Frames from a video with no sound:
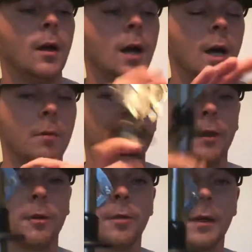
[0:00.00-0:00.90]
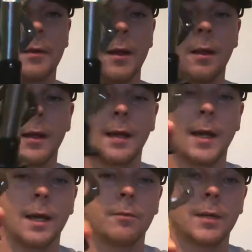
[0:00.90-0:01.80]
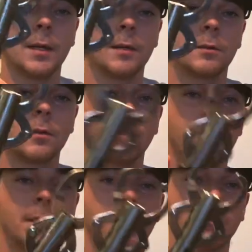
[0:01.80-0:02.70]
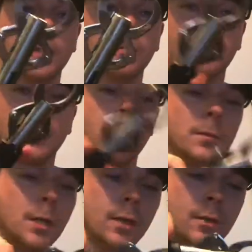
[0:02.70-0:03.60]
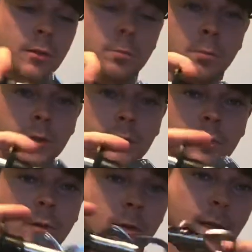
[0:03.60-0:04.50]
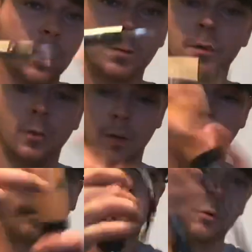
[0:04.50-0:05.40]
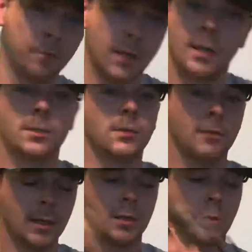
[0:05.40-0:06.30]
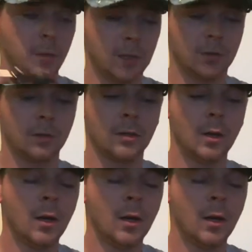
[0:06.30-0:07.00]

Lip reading: Another thing that I like to have is fish grips. You just put this on their lip so you can hold your fish and take your picture.